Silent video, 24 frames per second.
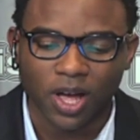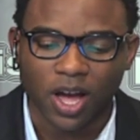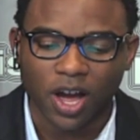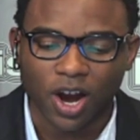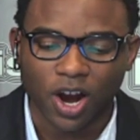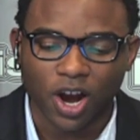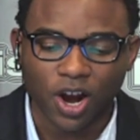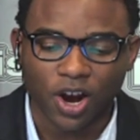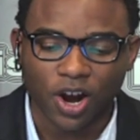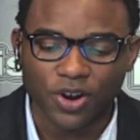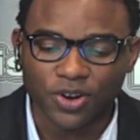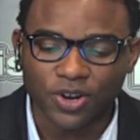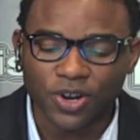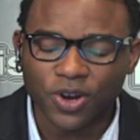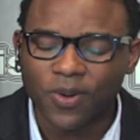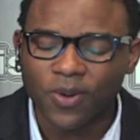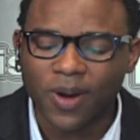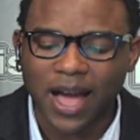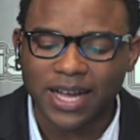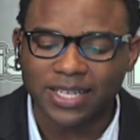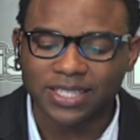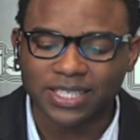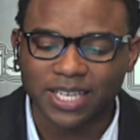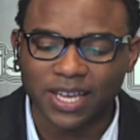her new
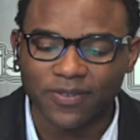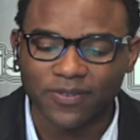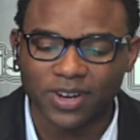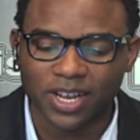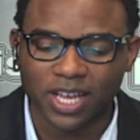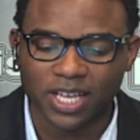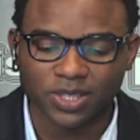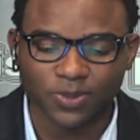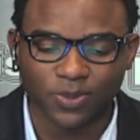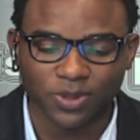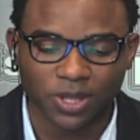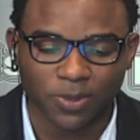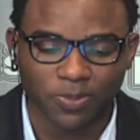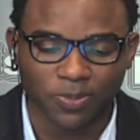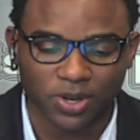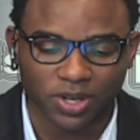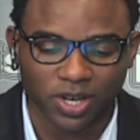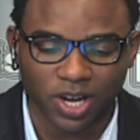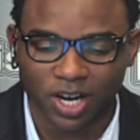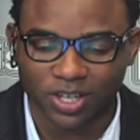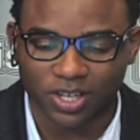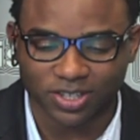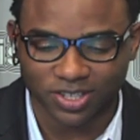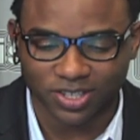activities with the
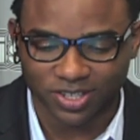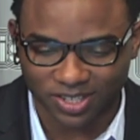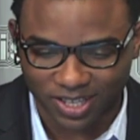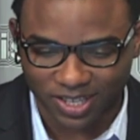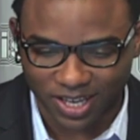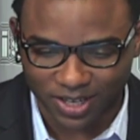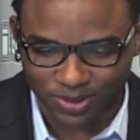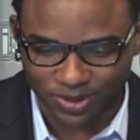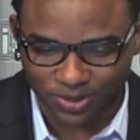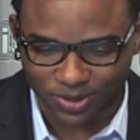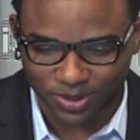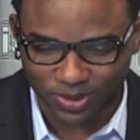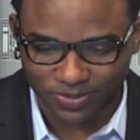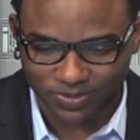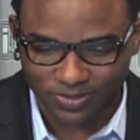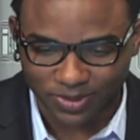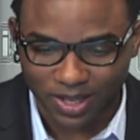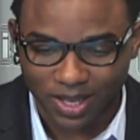production schedule.